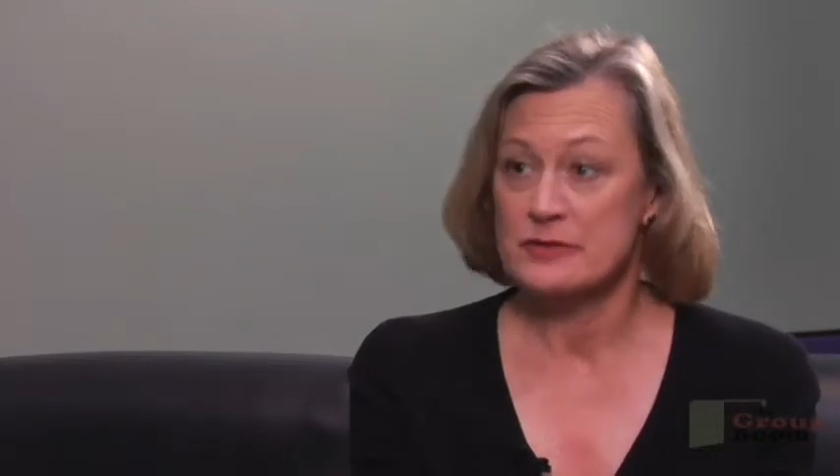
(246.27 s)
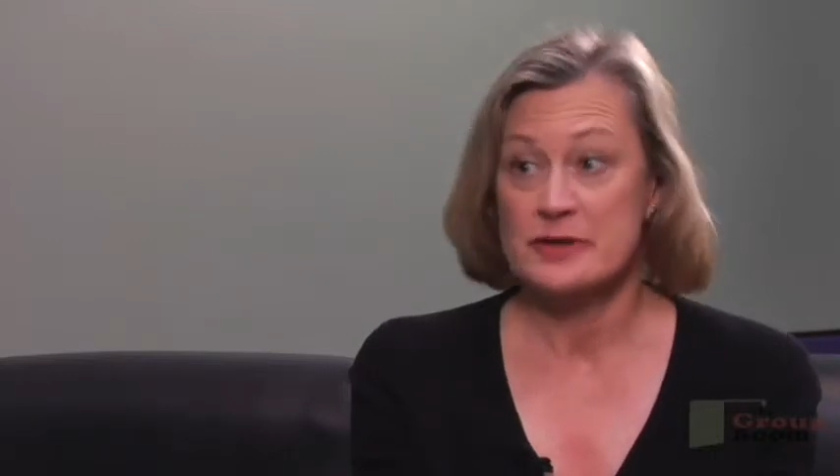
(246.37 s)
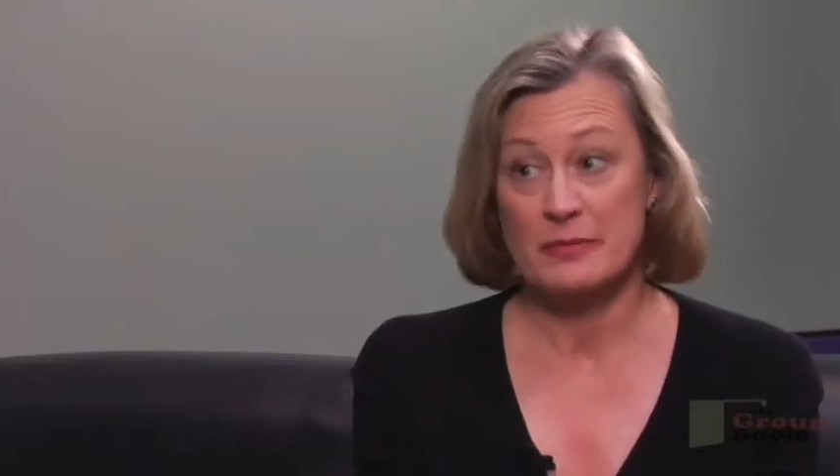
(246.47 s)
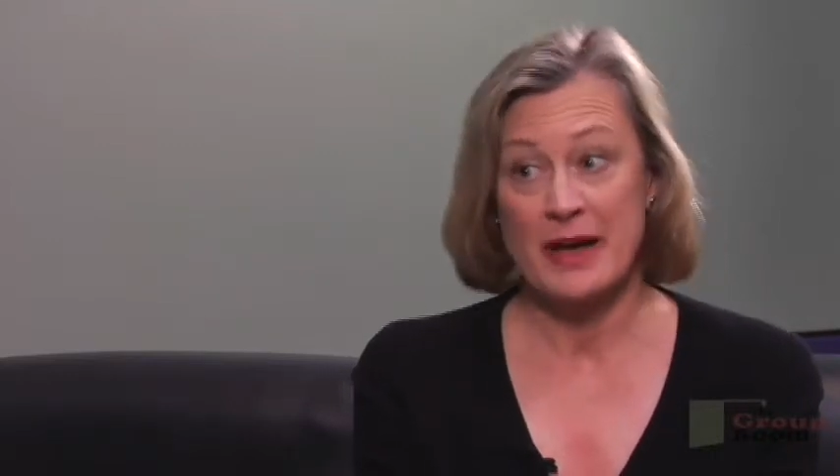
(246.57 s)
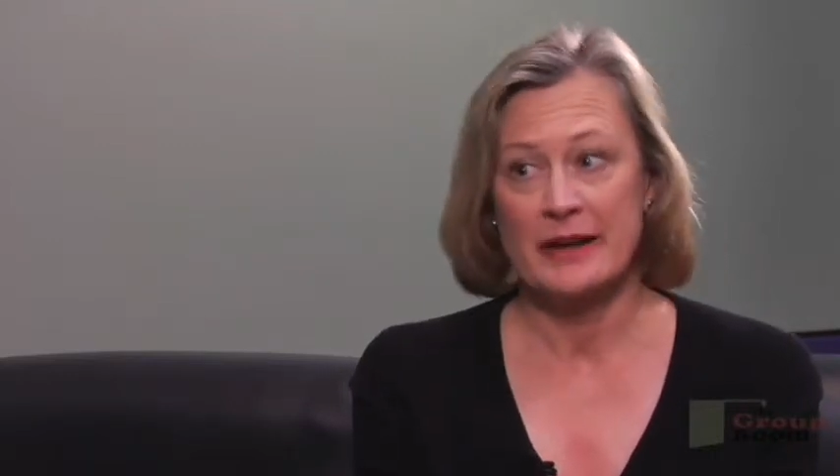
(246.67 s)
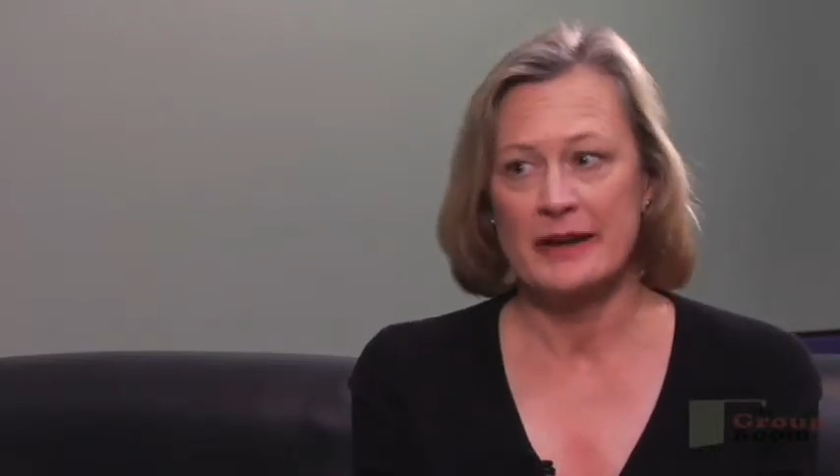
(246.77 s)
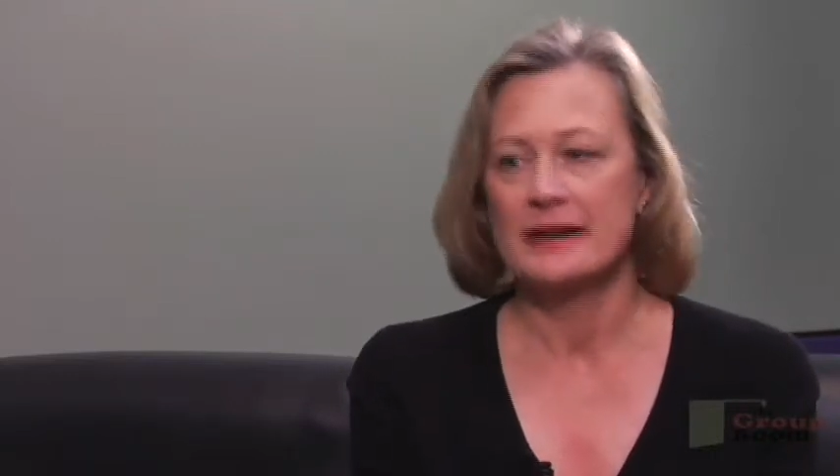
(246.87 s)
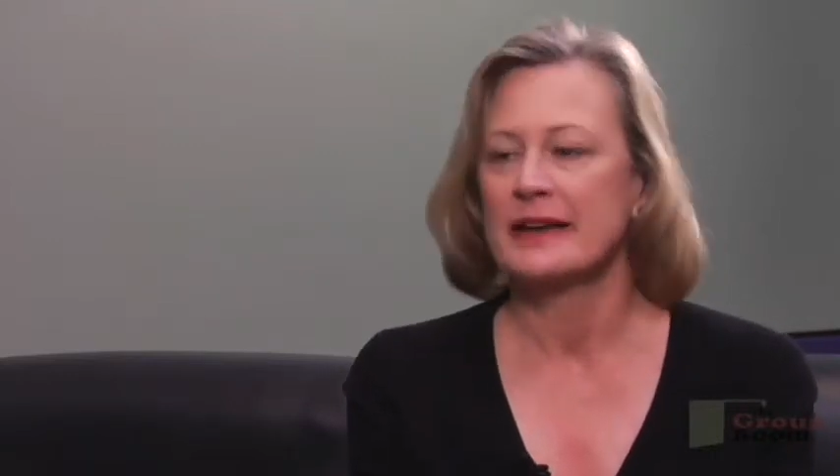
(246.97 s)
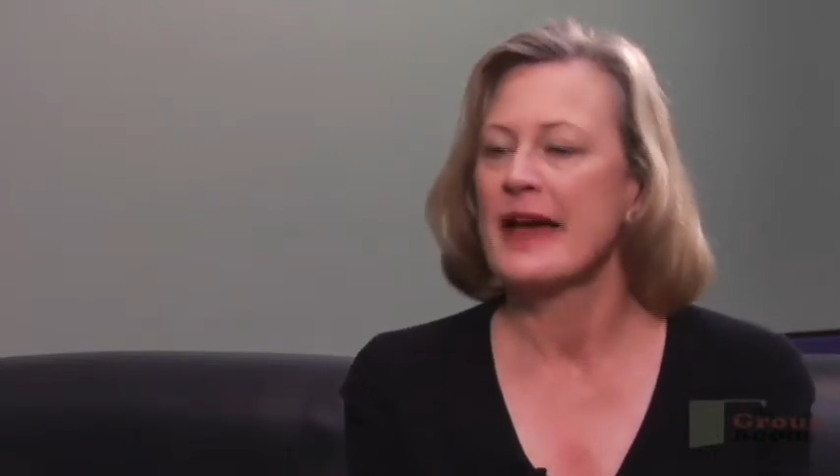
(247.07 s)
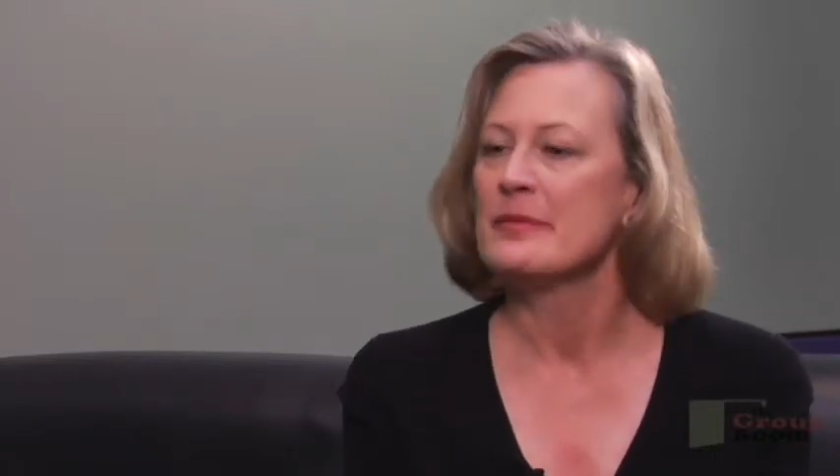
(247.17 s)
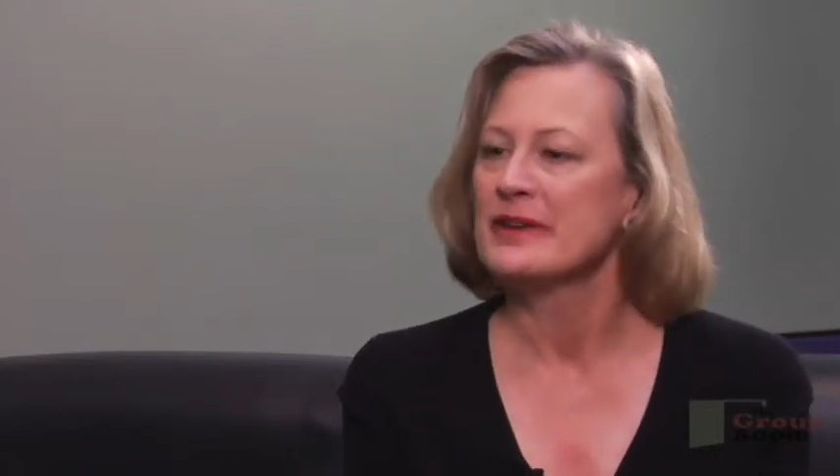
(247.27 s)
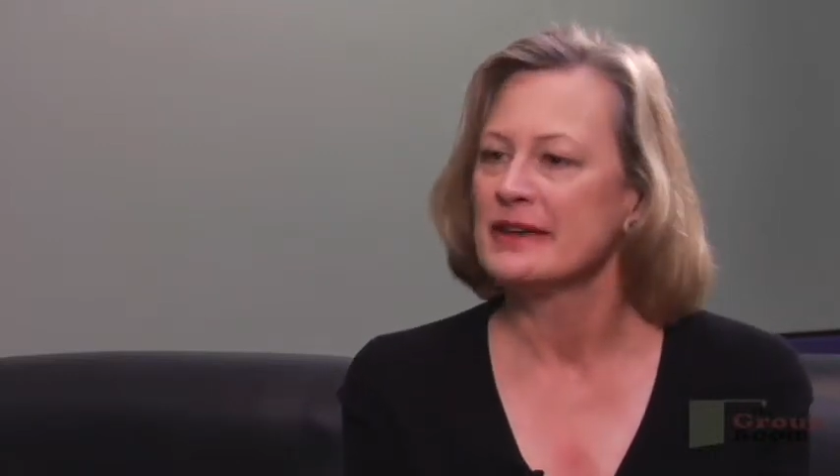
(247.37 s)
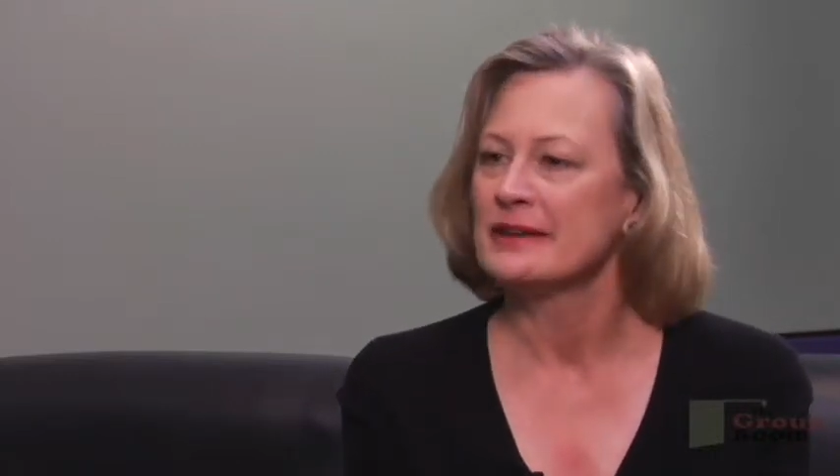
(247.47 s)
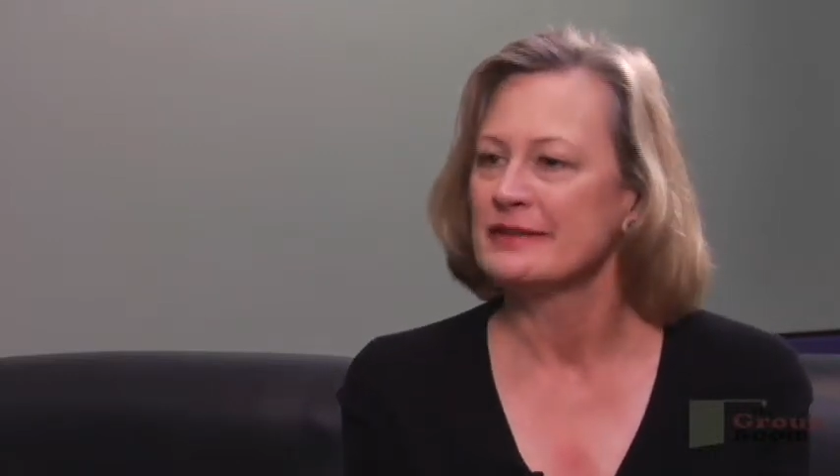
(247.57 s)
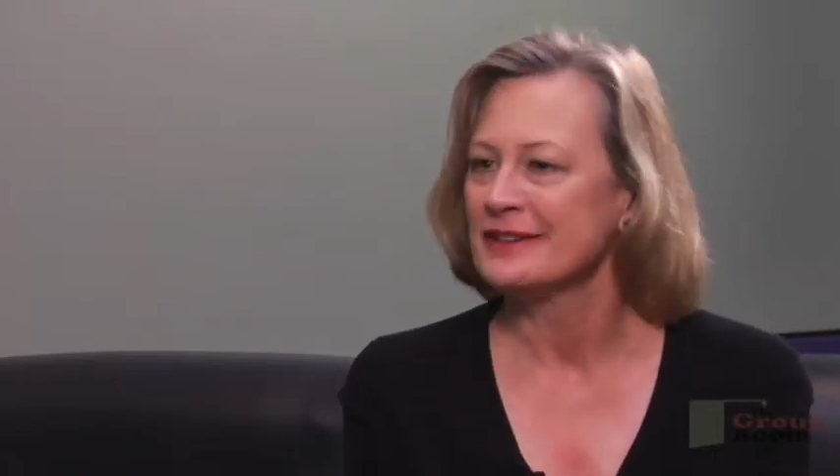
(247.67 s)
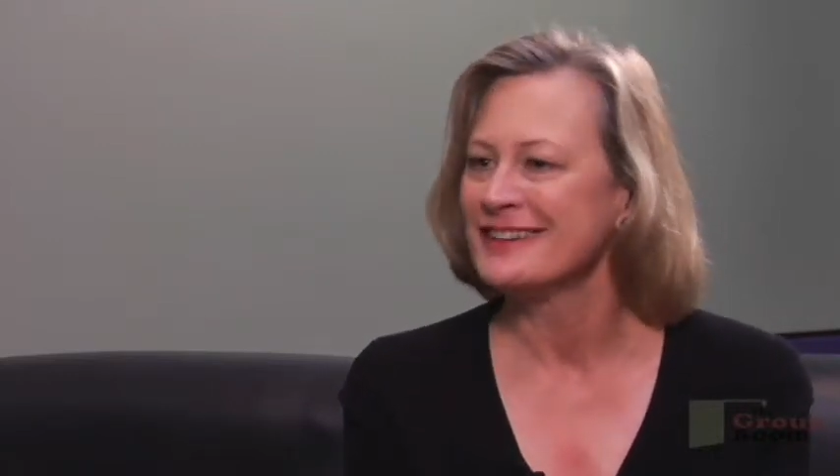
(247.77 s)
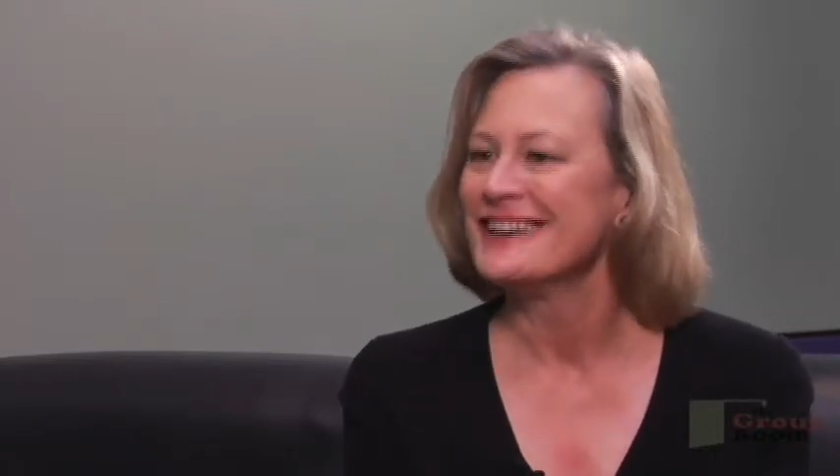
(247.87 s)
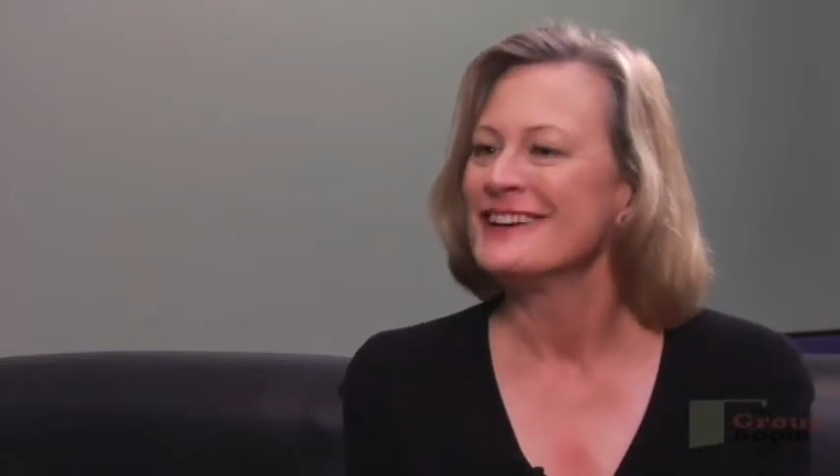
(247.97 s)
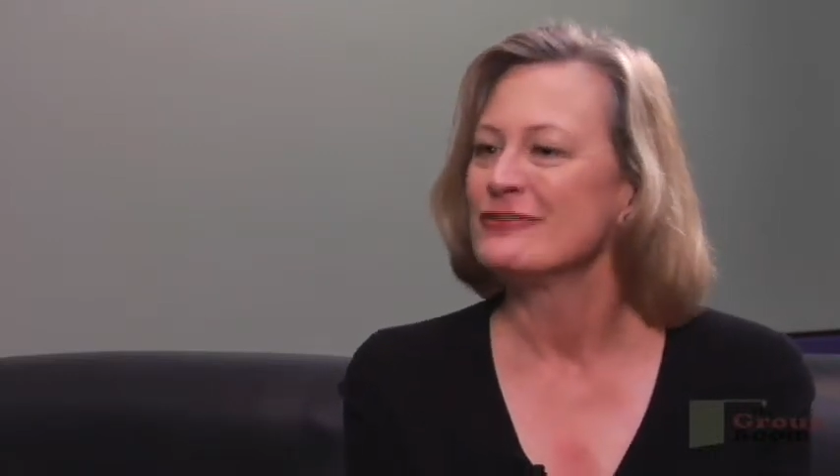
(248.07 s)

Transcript: Zometa can be given